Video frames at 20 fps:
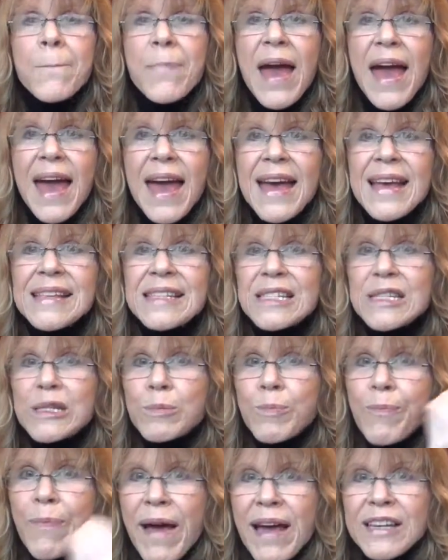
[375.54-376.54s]
Pay
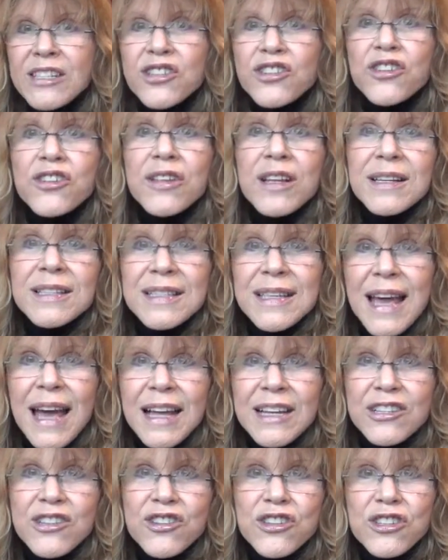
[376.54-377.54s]
special
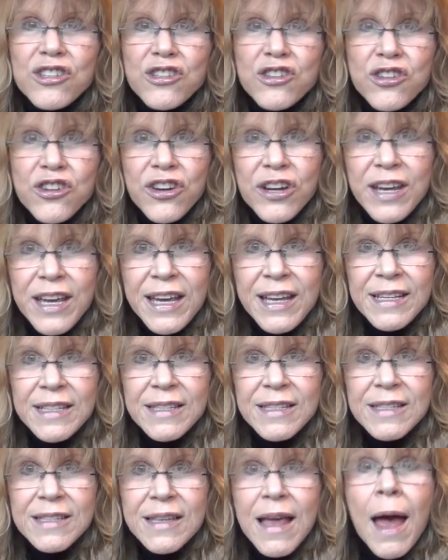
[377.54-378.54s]
attention to your
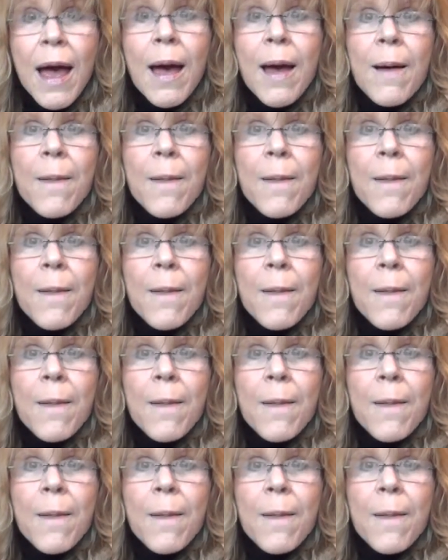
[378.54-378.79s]
hits.